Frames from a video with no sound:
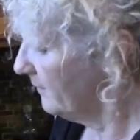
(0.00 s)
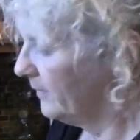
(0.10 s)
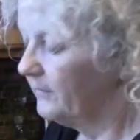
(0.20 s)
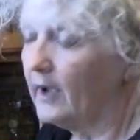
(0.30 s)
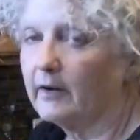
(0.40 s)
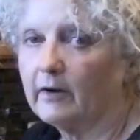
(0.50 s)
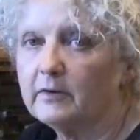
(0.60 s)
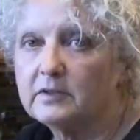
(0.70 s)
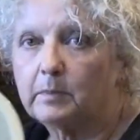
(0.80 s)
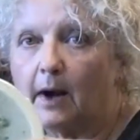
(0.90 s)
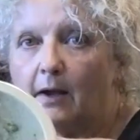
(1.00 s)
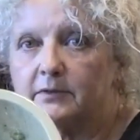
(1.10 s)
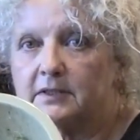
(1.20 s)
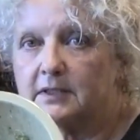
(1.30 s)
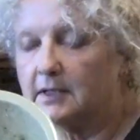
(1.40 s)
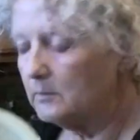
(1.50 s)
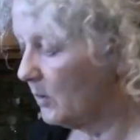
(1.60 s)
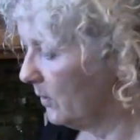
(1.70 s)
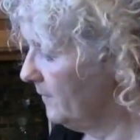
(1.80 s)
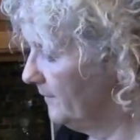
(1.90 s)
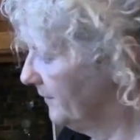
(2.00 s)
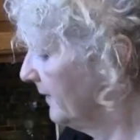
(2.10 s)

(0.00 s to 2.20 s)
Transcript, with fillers: we've got our sprouts in the bowl.